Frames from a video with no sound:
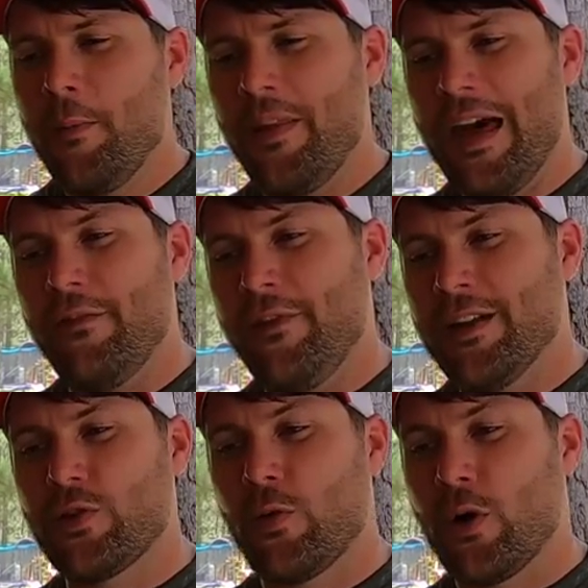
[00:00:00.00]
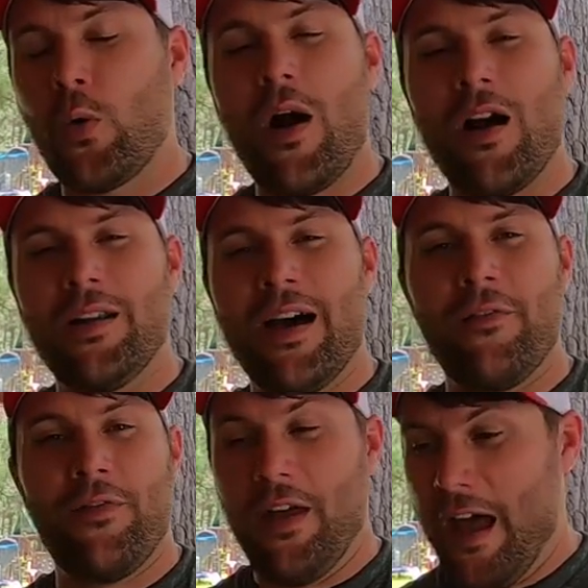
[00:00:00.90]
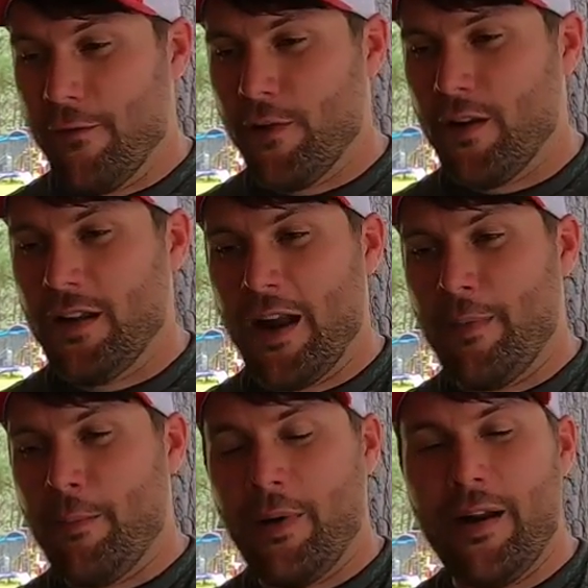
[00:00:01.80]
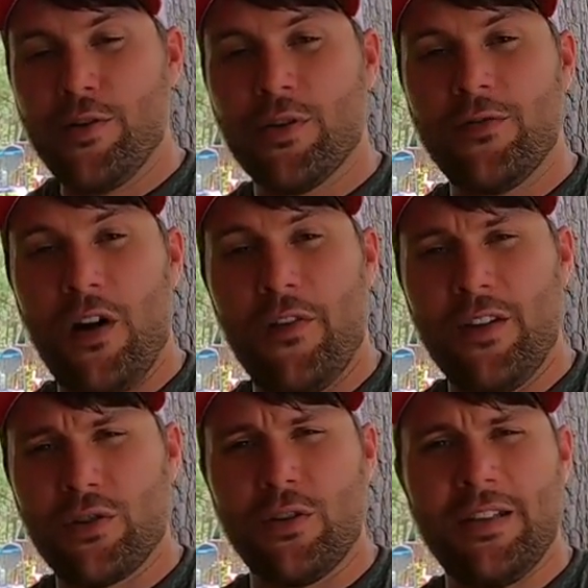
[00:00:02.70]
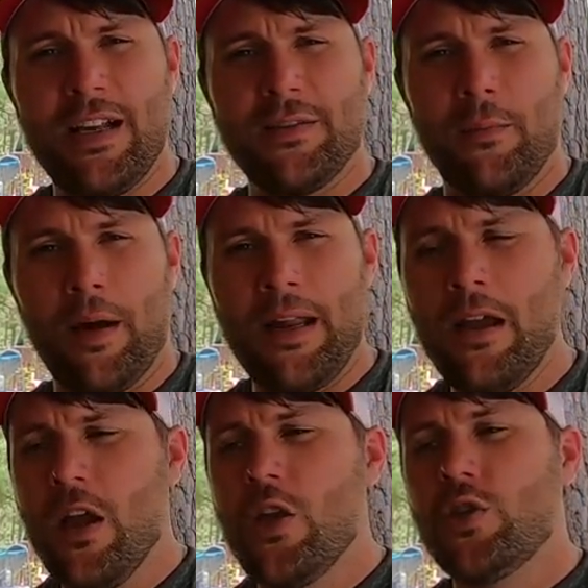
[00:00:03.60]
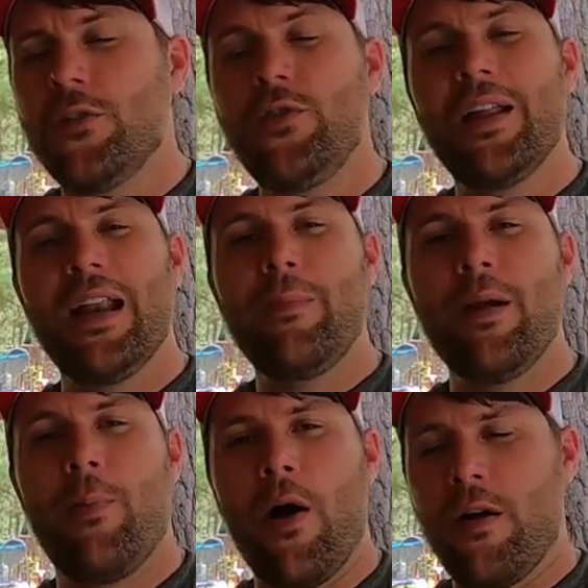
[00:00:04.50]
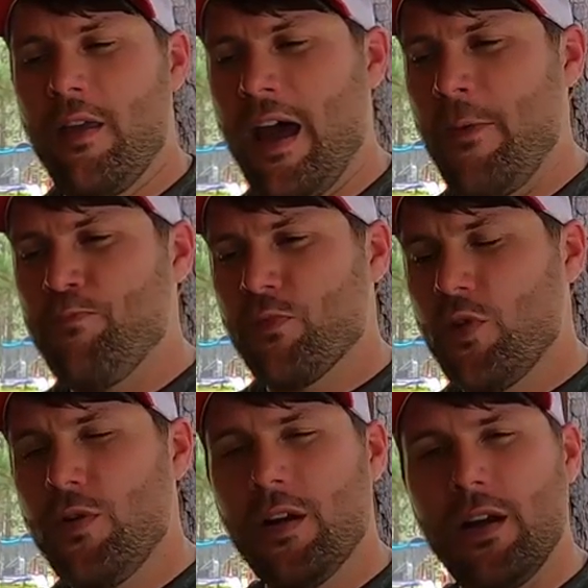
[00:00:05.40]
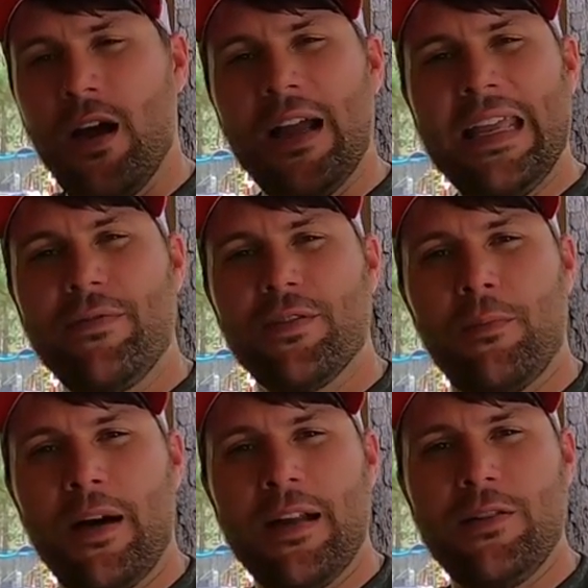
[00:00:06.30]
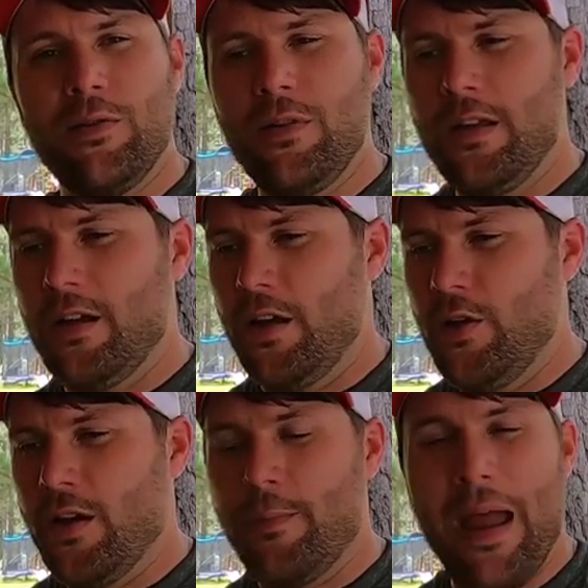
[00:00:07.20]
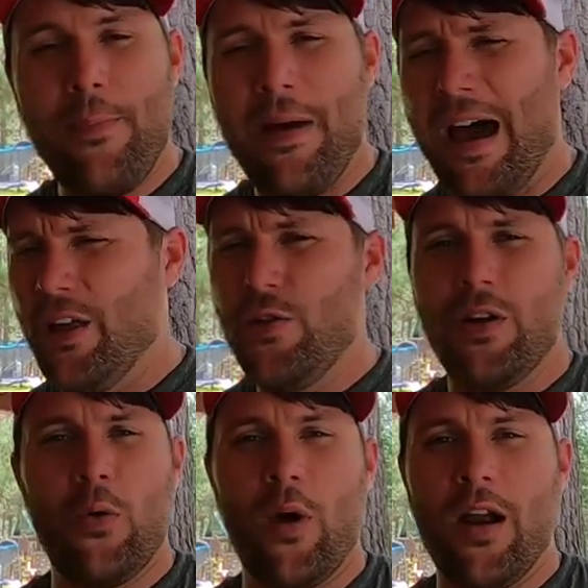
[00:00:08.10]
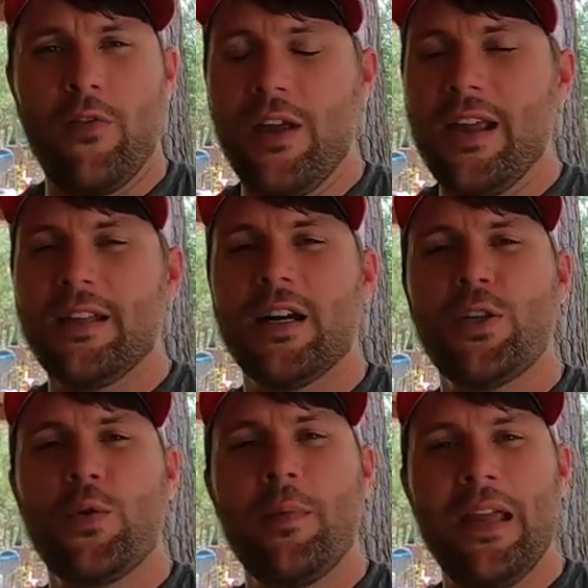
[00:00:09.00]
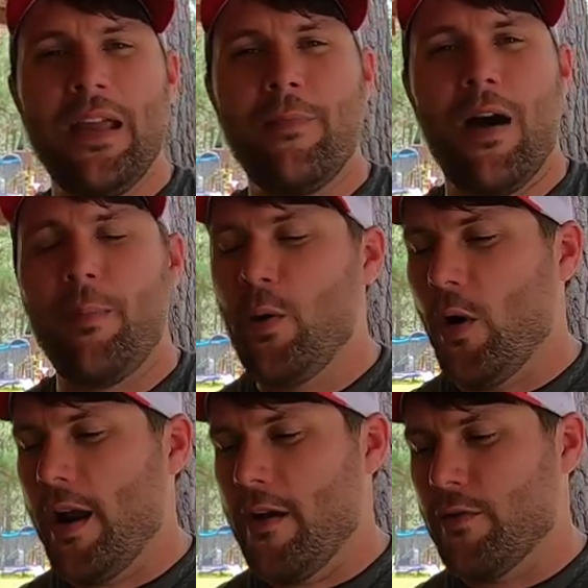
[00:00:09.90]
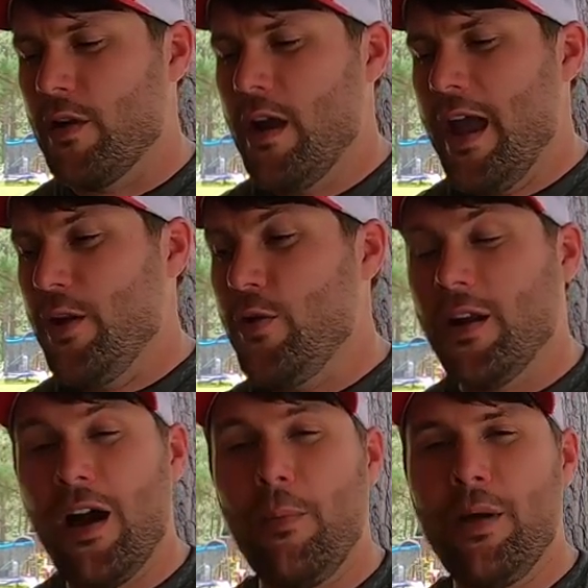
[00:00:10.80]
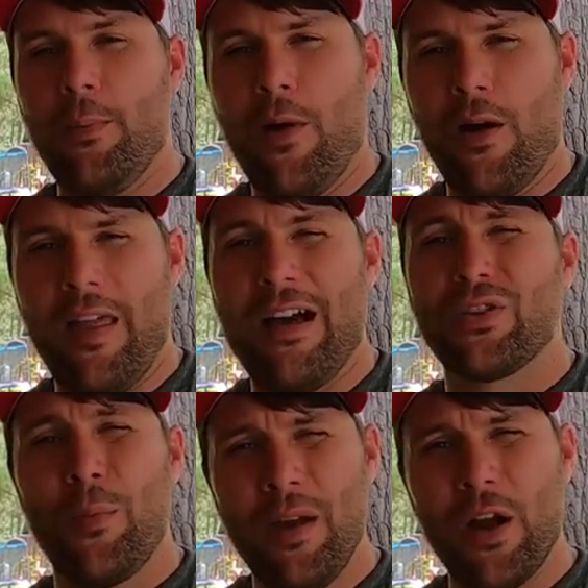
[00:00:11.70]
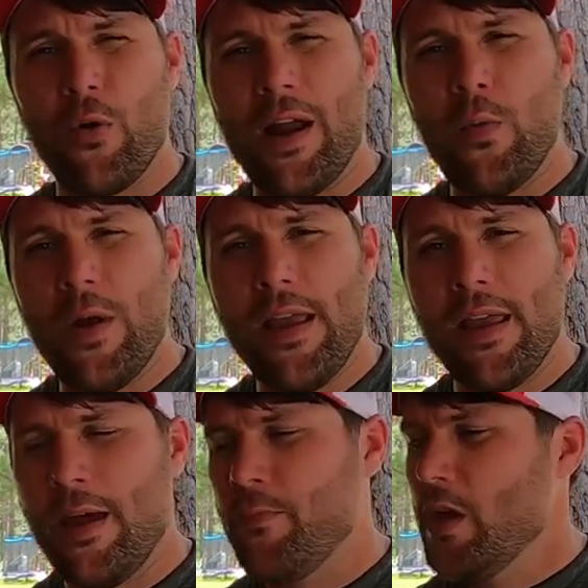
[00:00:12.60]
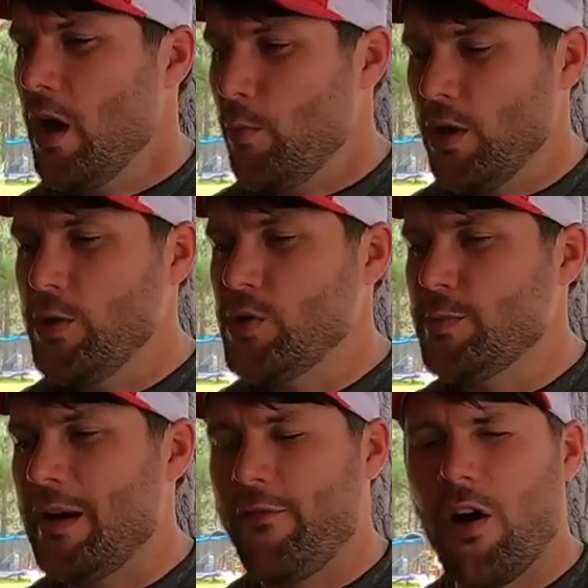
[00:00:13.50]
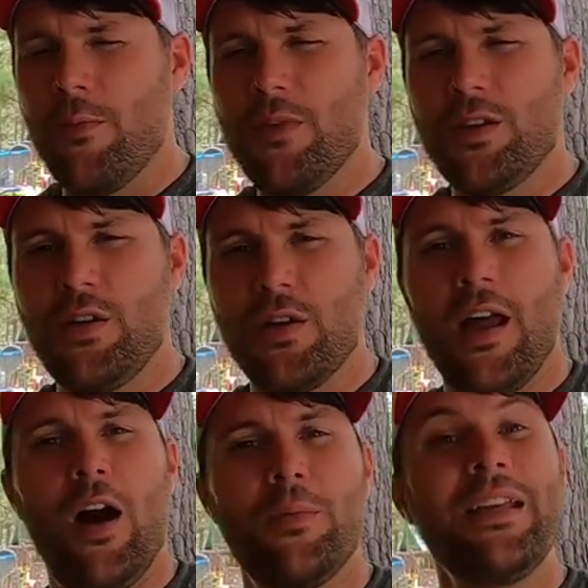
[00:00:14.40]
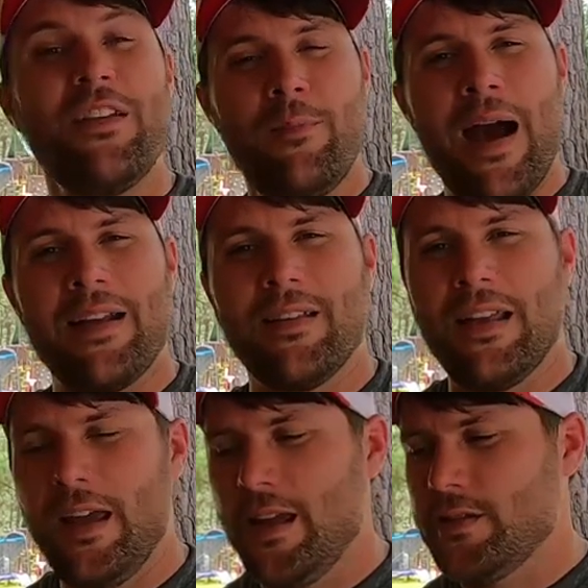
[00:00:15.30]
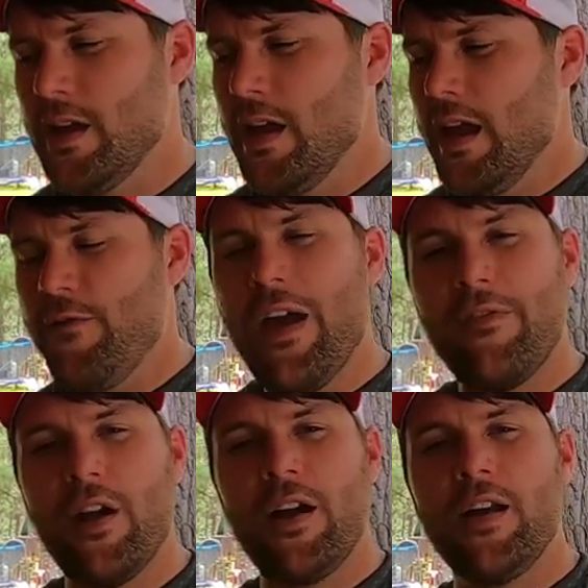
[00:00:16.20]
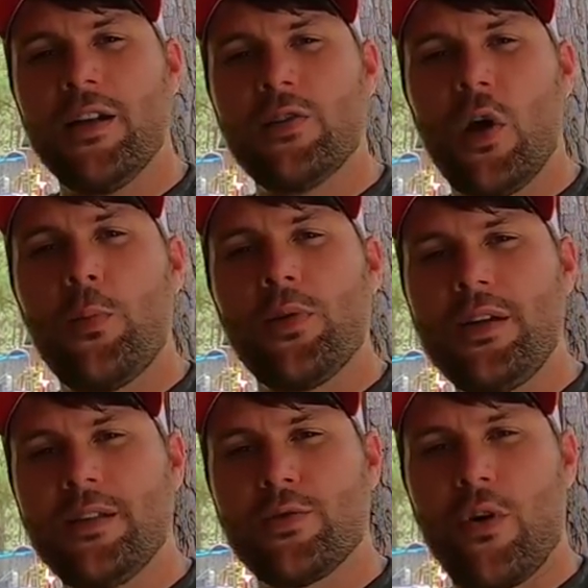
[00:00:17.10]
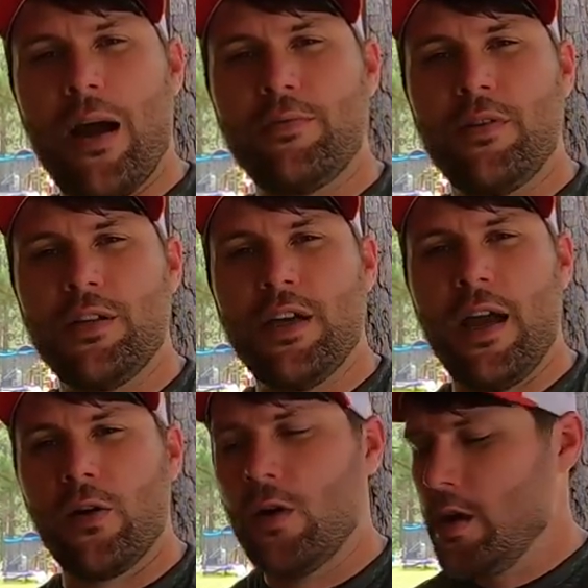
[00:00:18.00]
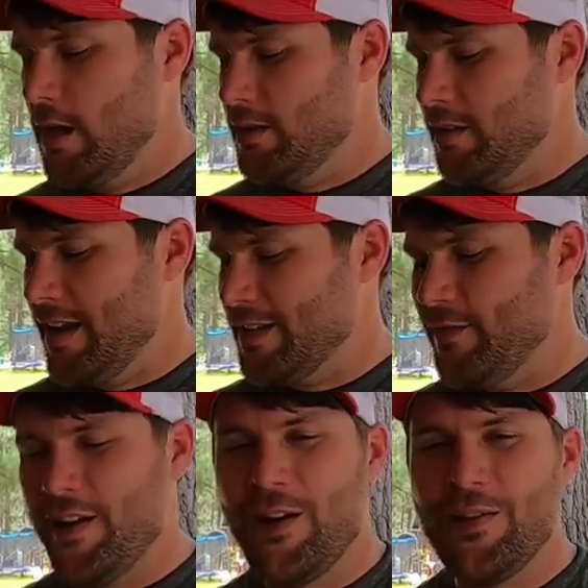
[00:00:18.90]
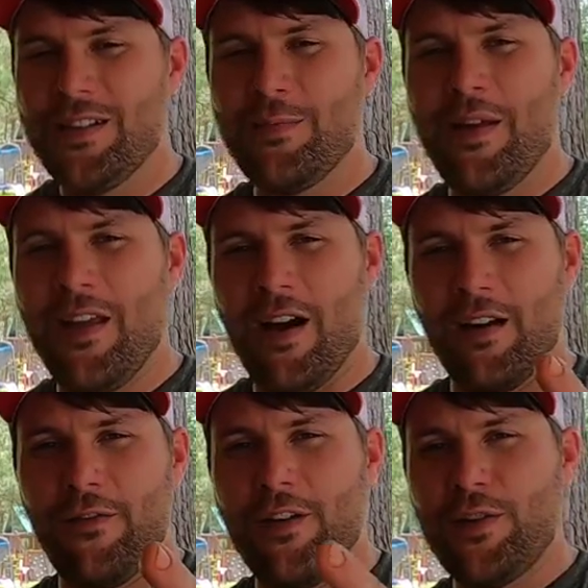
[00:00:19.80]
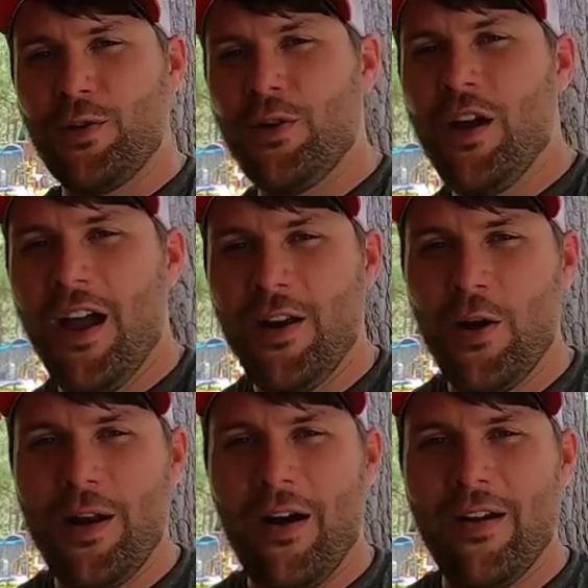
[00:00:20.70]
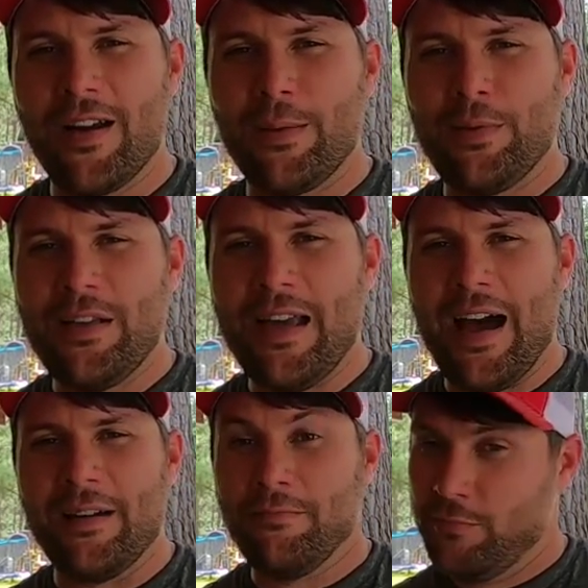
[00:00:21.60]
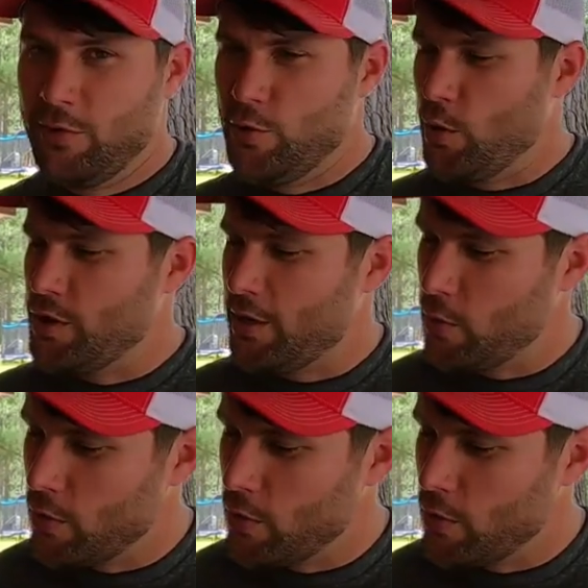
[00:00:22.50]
But that event's gonna require a lot of effort. A lot of my buddies are involved, and it's gonna take some money. So if you'd like to be a part of that, you can give some money to the, you can PayPal, you can whatever, you can get in touch with me, email me, whatever, and you can help be a part of that. It's gonna be a great weekend. I'm really using my farm this year to help to give back to the kids. If you haven't already done so, please subscribe to the channel. Until the next video, this has been the unofficial and no doubt incomplete Guide to Georgia